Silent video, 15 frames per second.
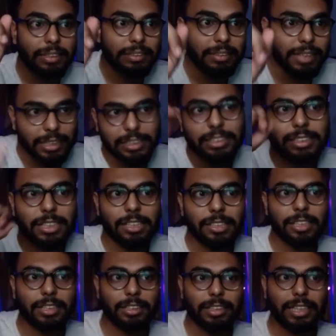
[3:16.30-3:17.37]
That is
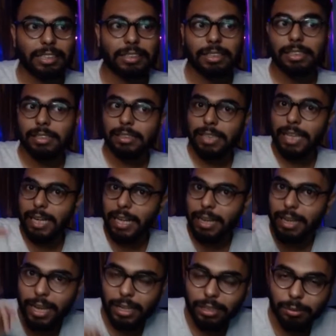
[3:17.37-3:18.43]
another great thing that I
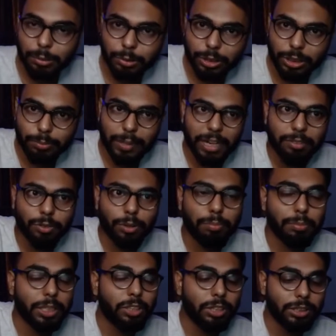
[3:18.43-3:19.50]
liked about this platform,
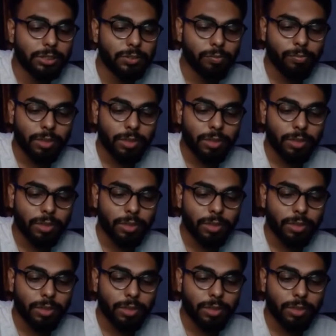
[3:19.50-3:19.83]
because